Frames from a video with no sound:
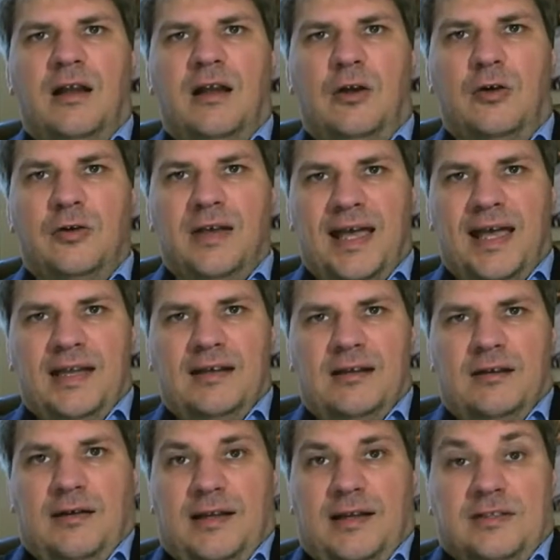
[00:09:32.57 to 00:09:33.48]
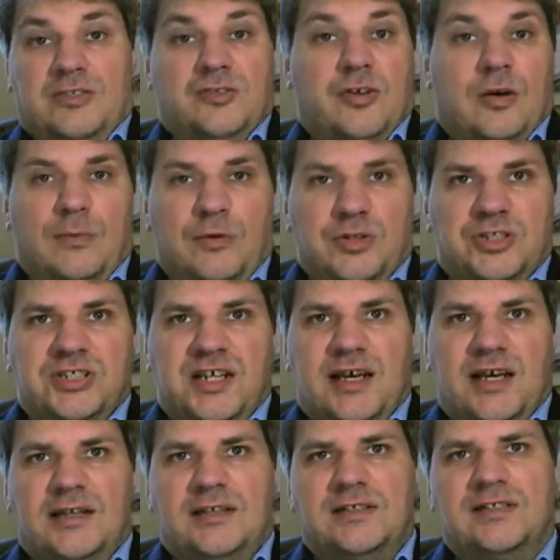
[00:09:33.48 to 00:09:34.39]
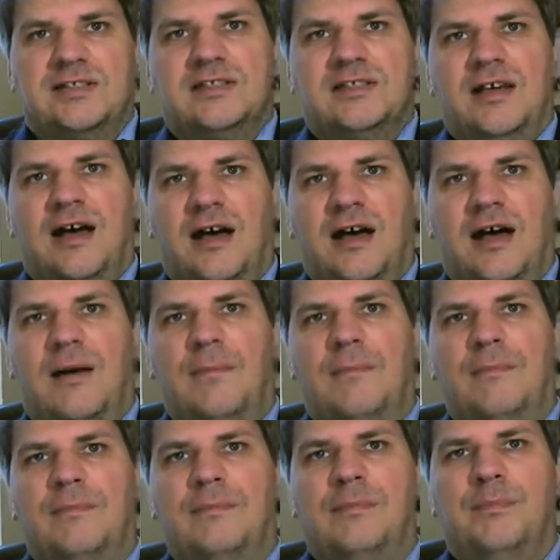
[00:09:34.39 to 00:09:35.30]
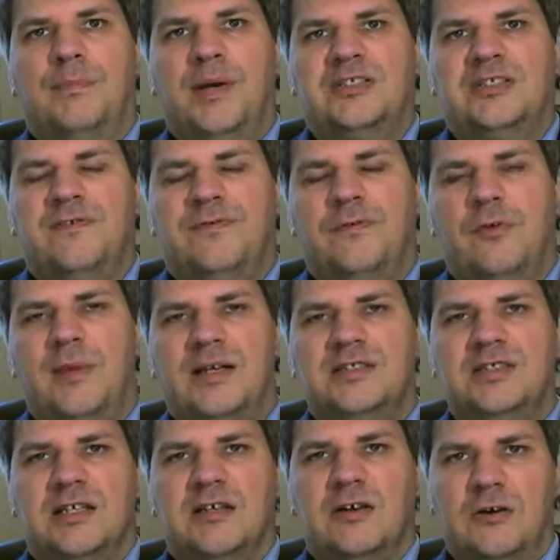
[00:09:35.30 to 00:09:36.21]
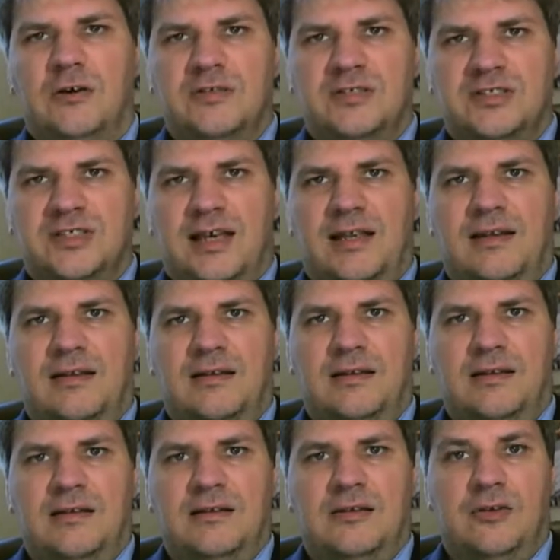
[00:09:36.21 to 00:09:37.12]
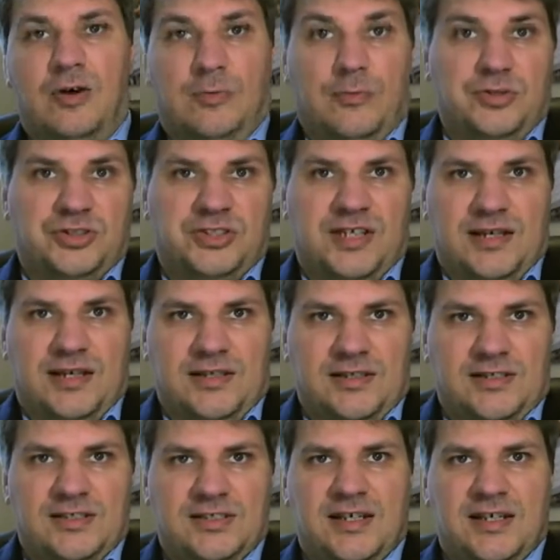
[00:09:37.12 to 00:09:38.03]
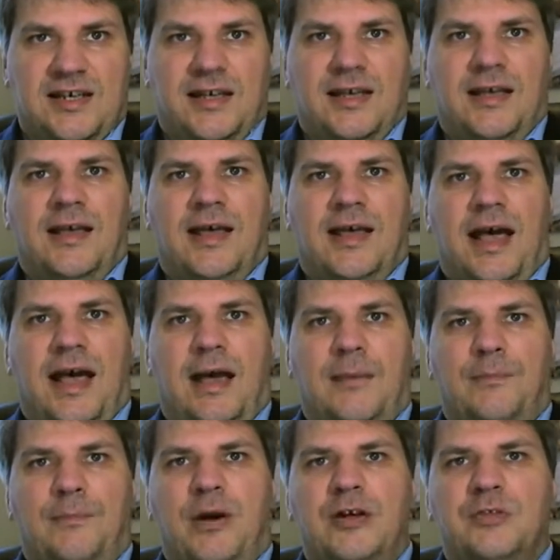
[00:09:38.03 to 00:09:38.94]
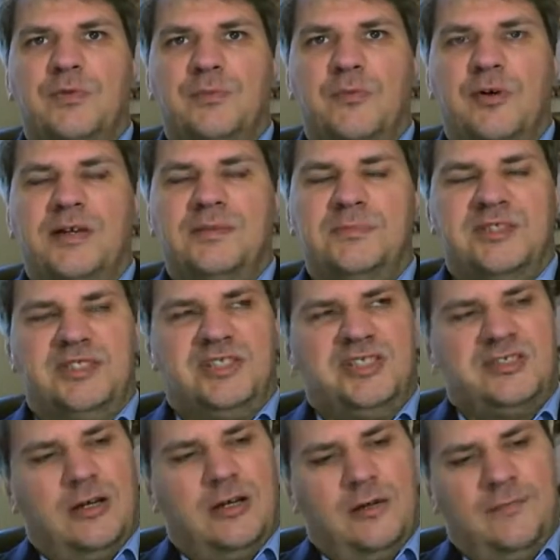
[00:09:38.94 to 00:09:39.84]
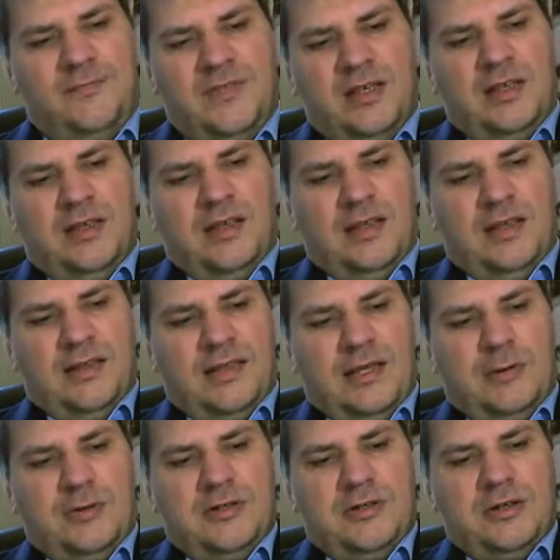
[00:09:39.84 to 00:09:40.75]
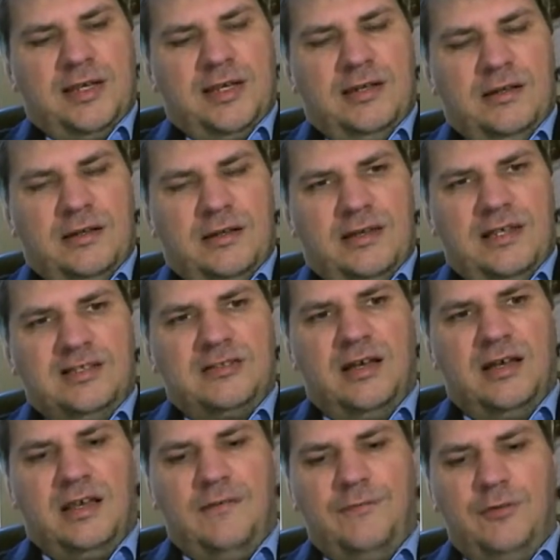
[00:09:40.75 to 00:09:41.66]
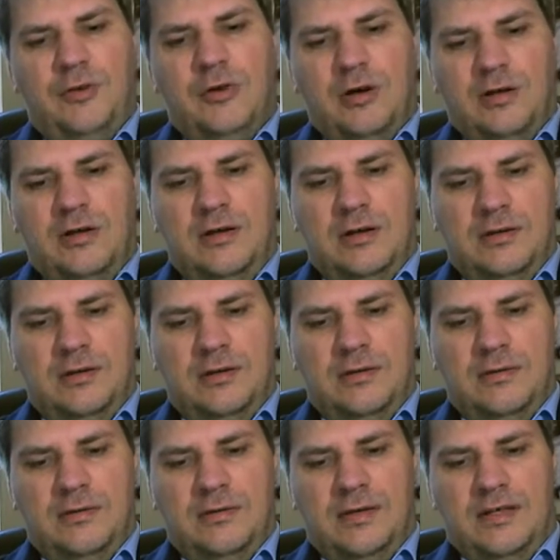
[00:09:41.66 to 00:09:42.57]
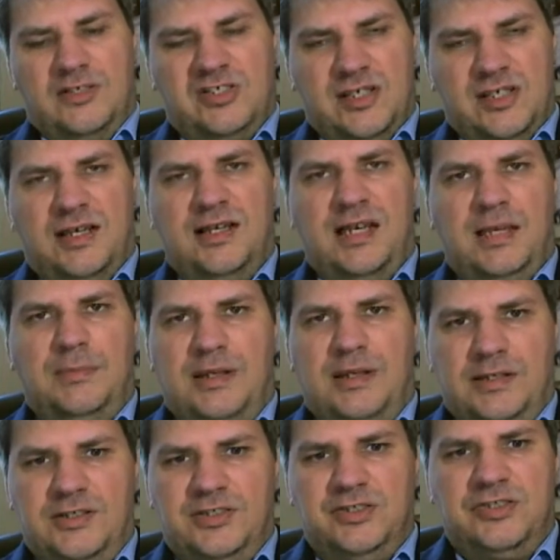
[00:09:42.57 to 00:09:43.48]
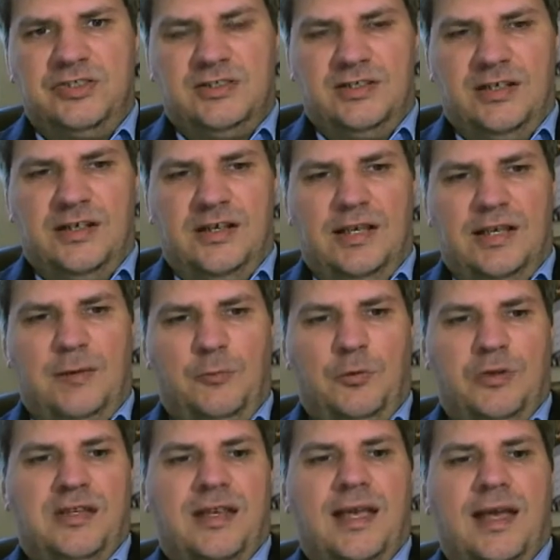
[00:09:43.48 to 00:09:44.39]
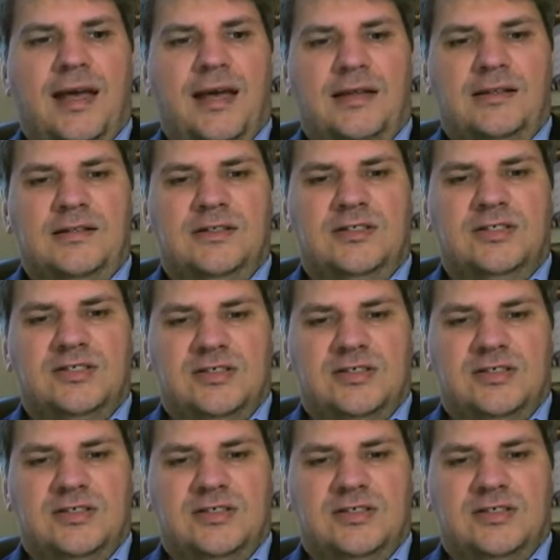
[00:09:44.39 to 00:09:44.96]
Longer headlines got more shares. Better formatted content got more shares. Posts with more images. So they were looking at things like, if you've got a single image, it would get,